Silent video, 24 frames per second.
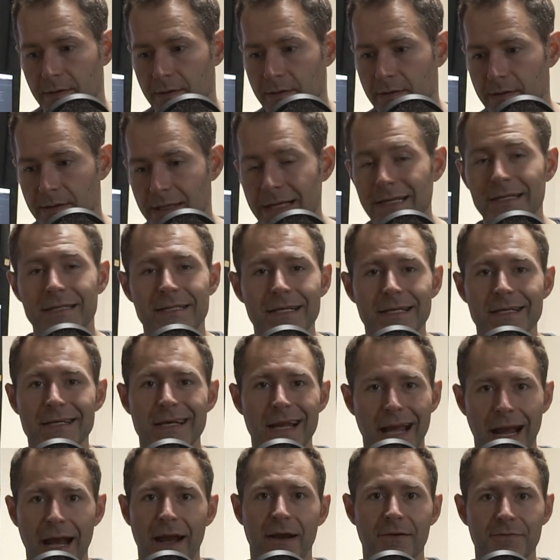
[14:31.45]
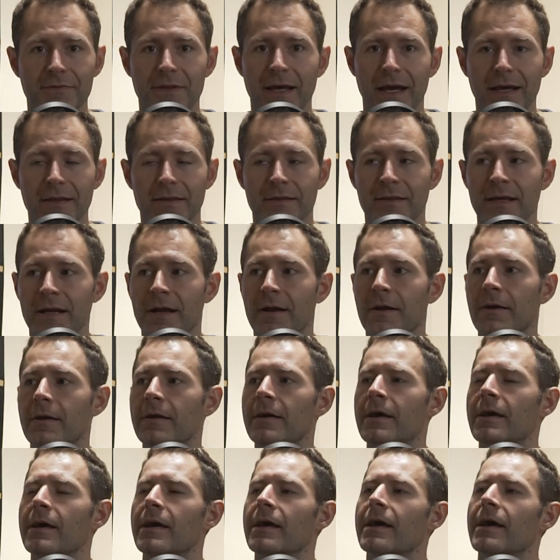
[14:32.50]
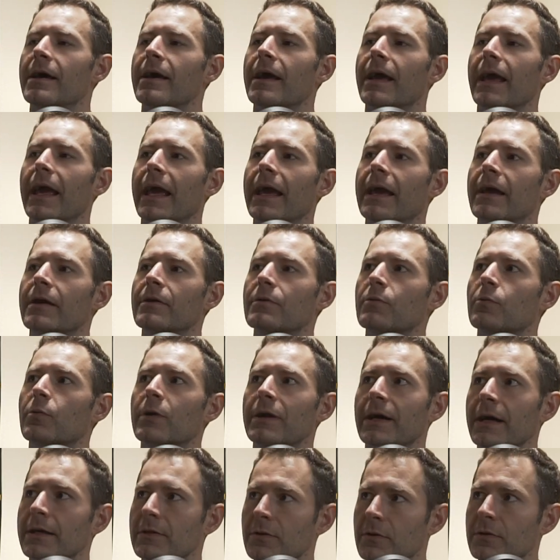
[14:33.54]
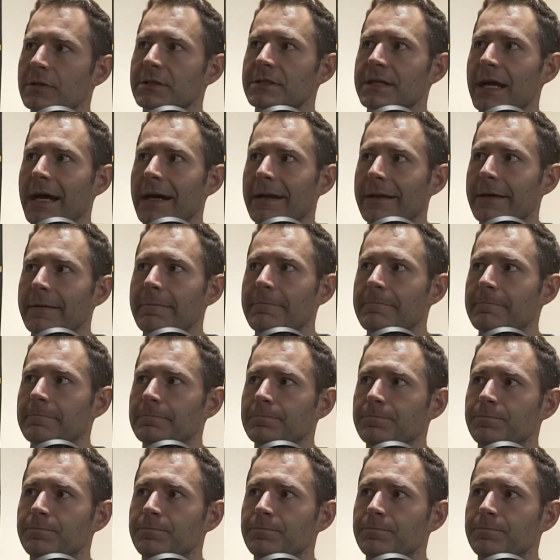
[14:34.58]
They didn't have that there. And when I looked at it,